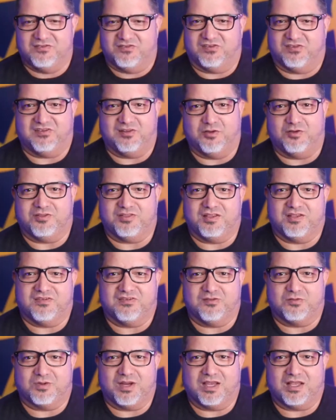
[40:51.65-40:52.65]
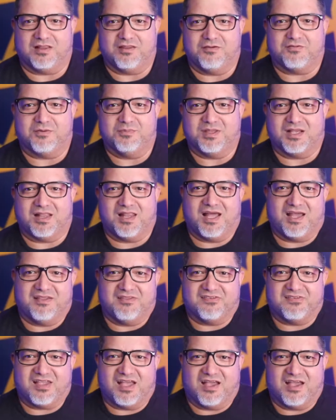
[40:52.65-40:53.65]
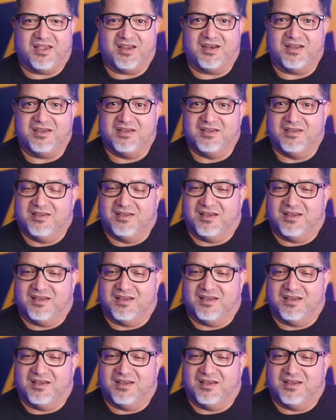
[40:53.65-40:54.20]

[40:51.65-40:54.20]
just load things directly from the client side.